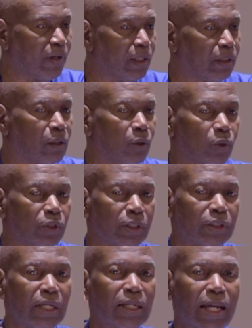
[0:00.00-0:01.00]
val enclosure
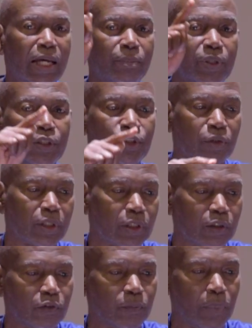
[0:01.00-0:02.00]
is an
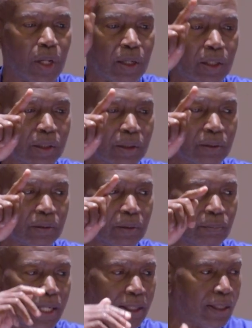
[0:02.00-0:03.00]
administrative block
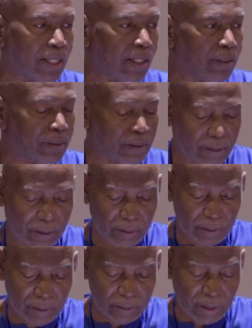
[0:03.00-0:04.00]
by the
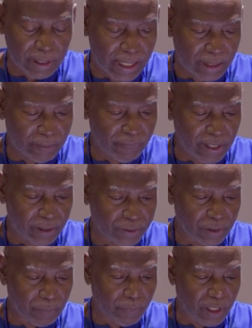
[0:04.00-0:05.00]
land
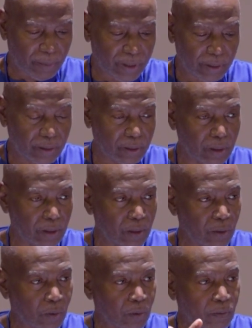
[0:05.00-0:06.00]
valuation department
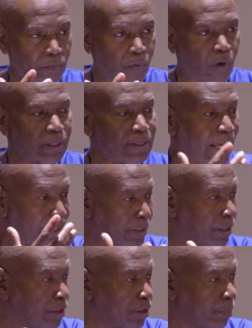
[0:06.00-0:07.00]
for
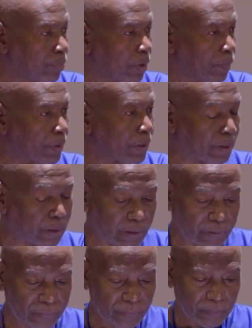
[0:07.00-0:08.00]
taxation purposes,
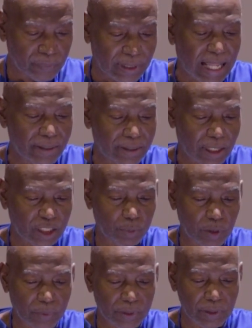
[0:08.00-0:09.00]
land tax
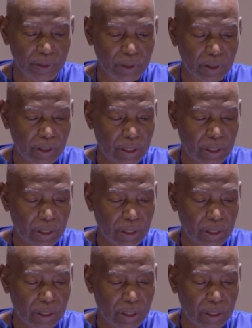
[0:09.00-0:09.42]
purposes.